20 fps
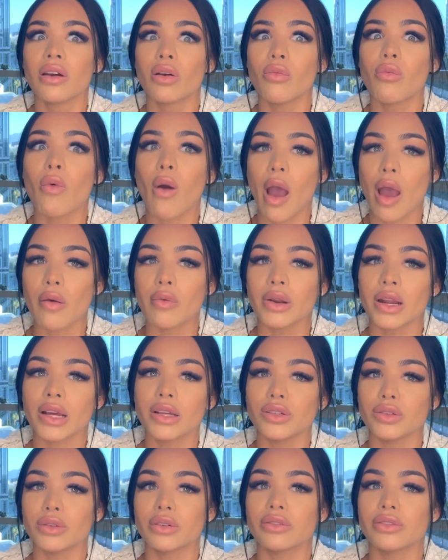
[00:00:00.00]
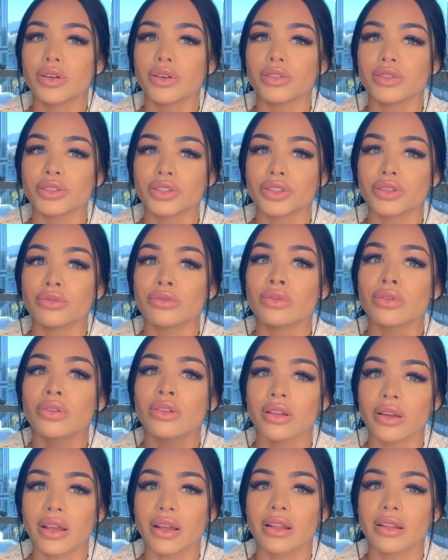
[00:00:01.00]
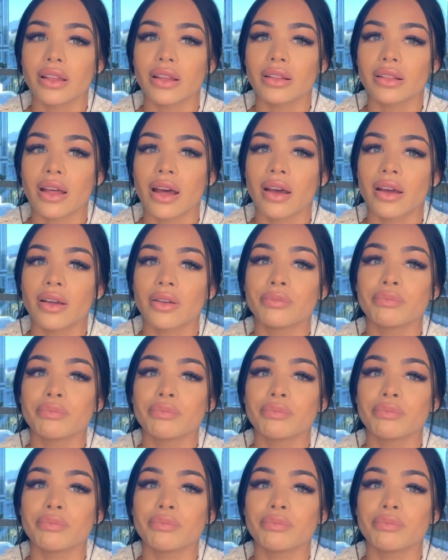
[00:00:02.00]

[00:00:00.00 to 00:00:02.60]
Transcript: why would I do a photo shoot looking like that?